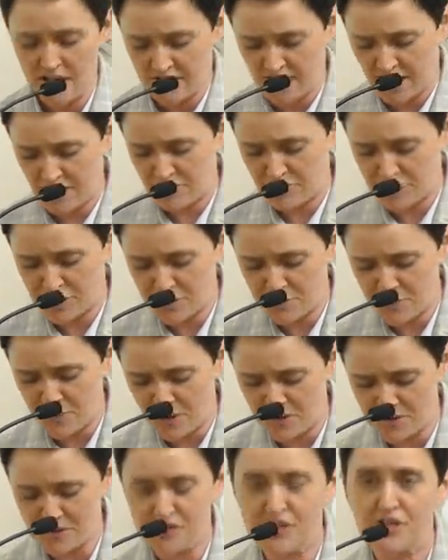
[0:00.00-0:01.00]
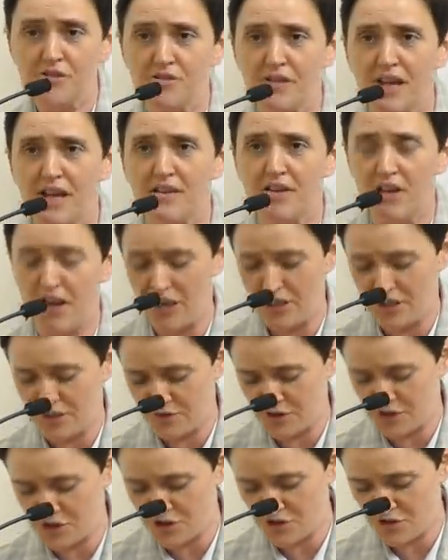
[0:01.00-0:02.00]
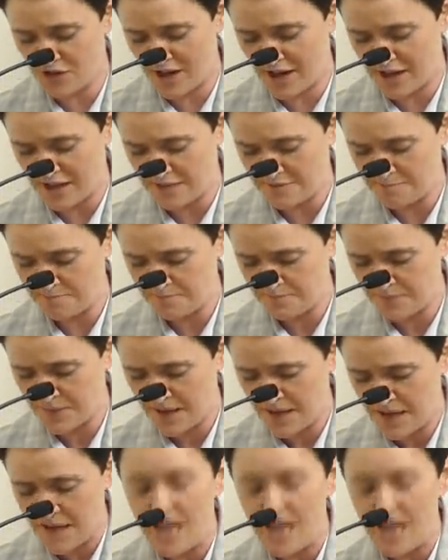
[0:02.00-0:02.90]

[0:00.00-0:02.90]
their response to that kind of strain.